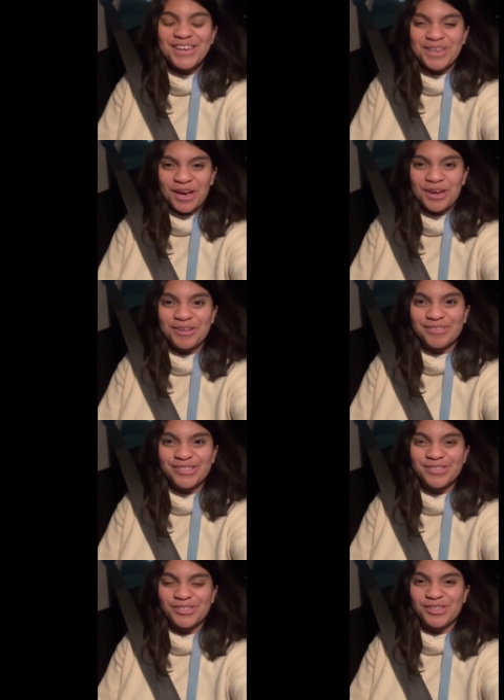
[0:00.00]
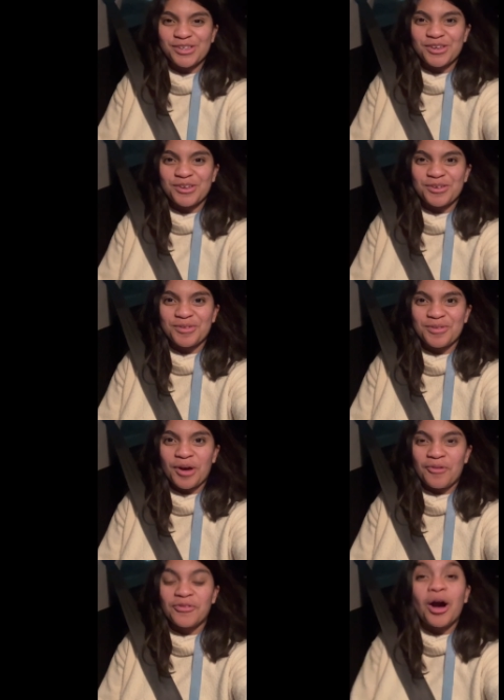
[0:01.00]
goes
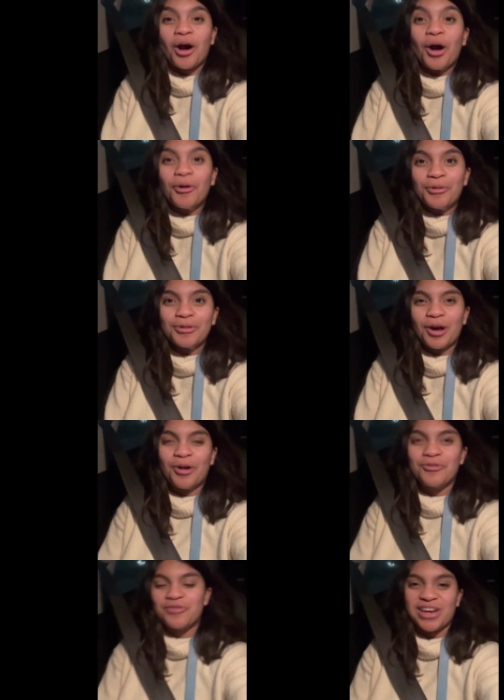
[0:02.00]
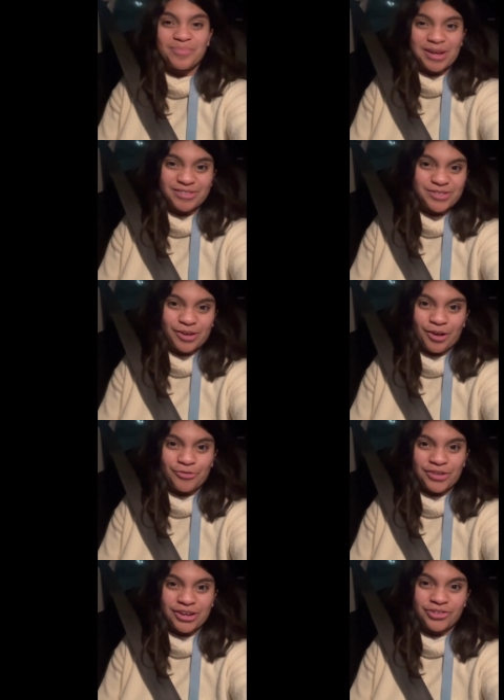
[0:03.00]
to the whole of Rainbow
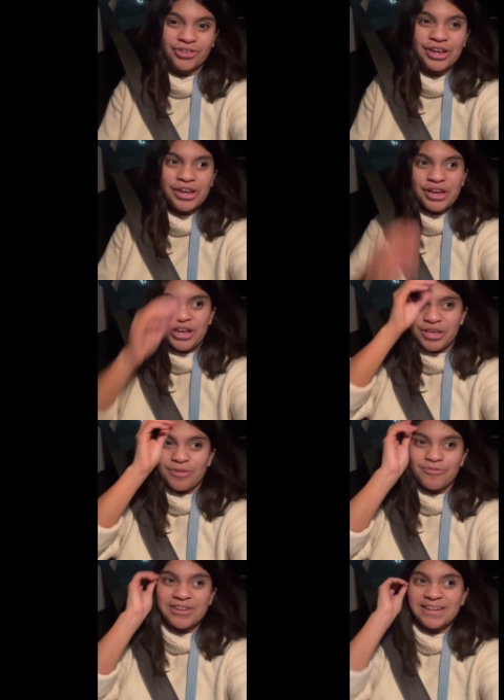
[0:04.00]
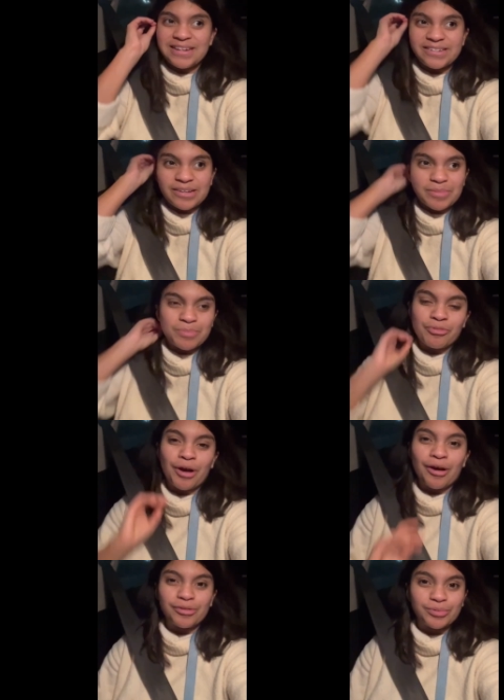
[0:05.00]
Starfish You've really done me
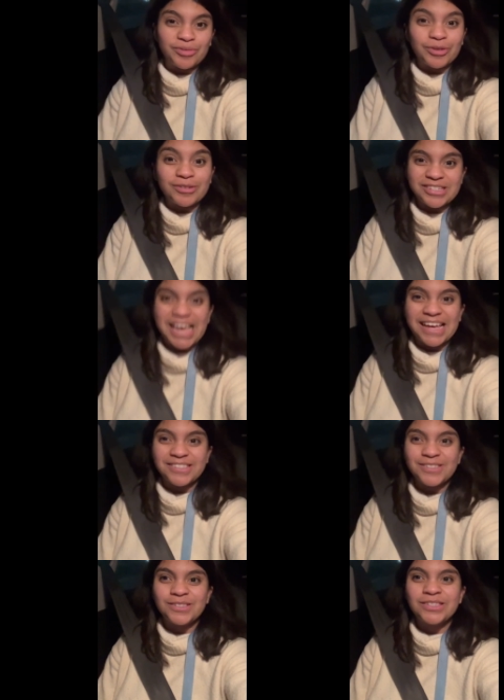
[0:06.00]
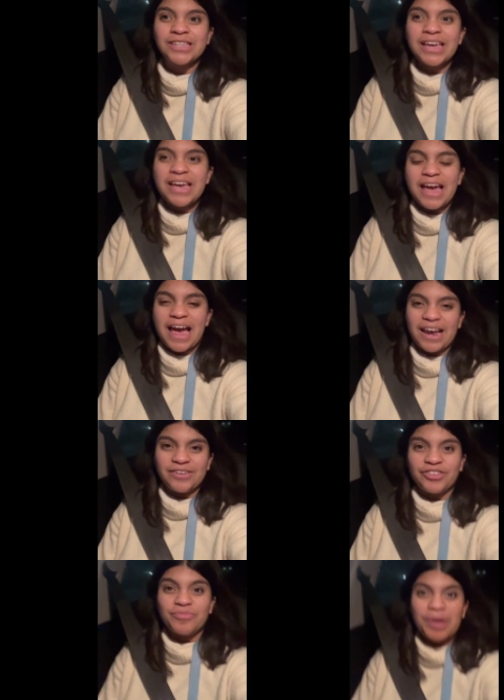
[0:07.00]
proud with your tests
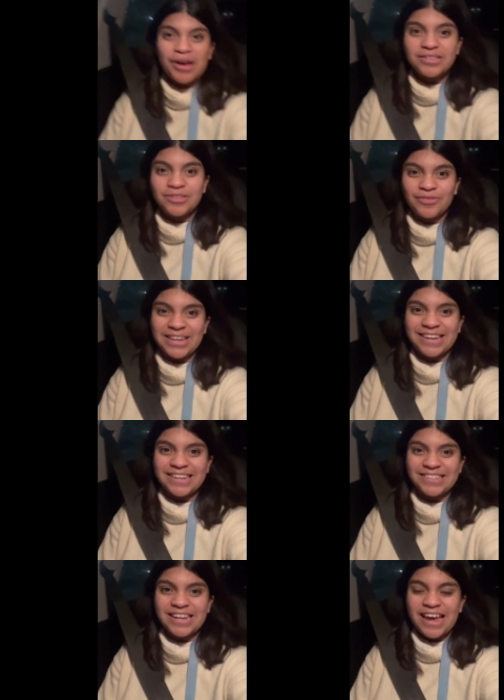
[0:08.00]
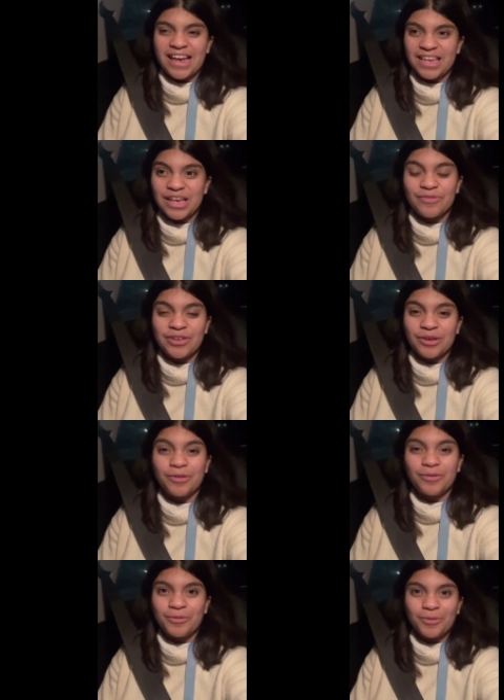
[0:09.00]
and you've persevered and you're giving
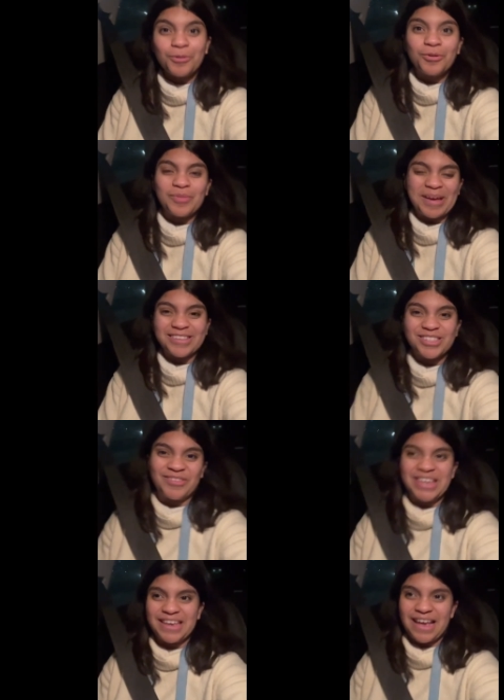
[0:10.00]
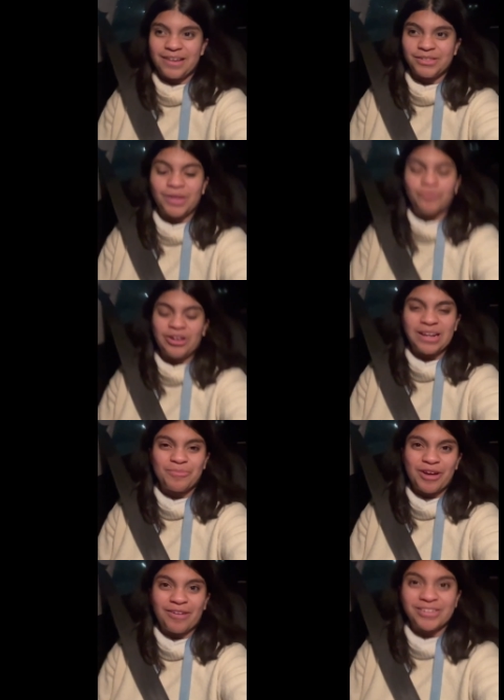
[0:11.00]
your all the best that you can. So I'm really
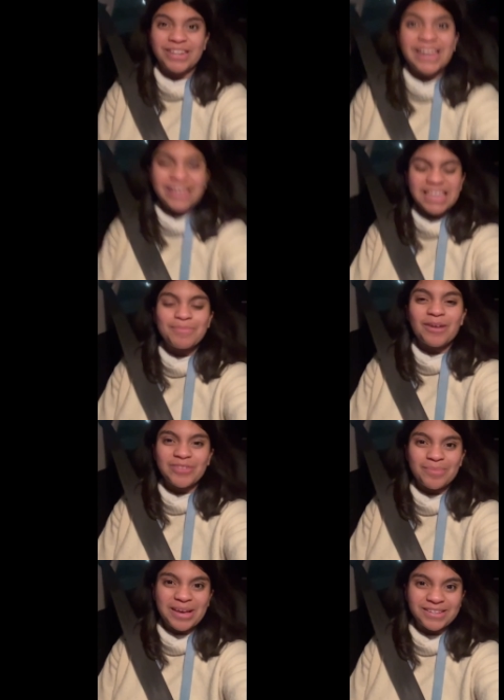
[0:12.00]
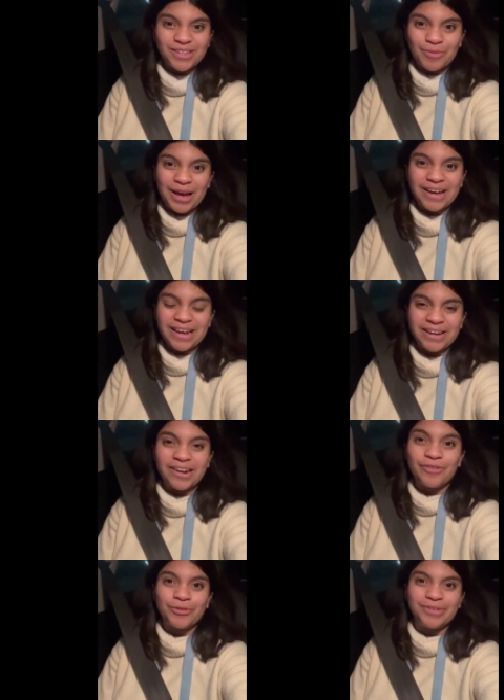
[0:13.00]
proud. Keep up the amazing work and I
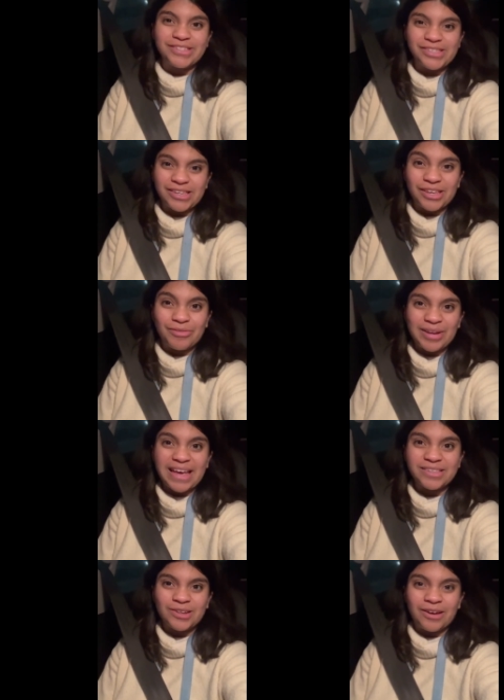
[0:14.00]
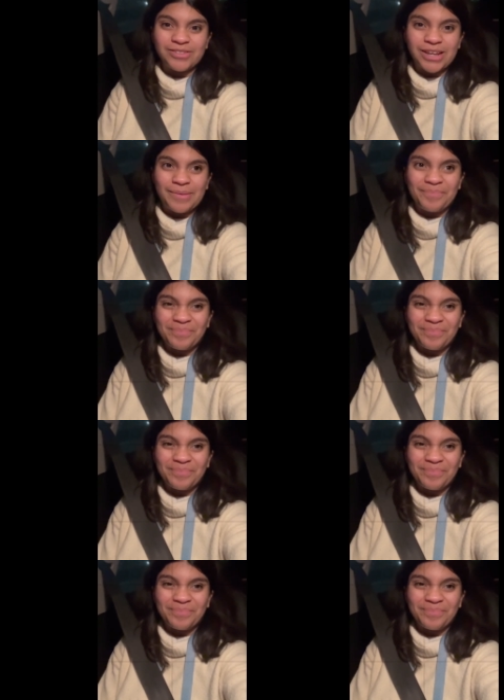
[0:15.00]
look forward to seeing you next half term.